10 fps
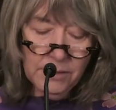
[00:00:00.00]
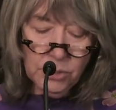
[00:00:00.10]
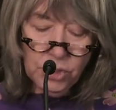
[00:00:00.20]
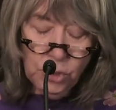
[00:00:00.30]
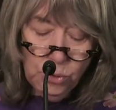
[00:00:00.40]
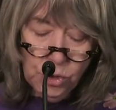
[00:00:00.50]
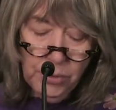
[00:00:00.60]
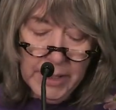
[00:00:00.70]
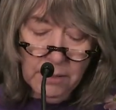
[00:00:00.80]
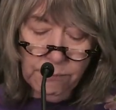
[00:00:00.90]
The
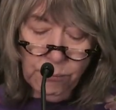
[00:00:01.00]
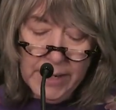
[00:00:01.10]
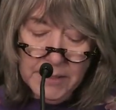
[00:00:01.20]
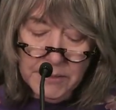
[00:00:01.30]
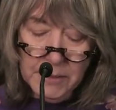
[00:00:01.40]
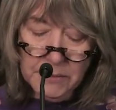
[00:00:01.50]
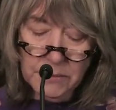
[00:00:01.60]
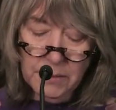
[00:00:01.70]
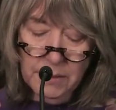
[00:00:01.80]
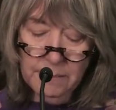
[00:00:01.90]
suturing of
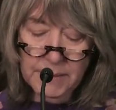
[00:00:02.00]
racist,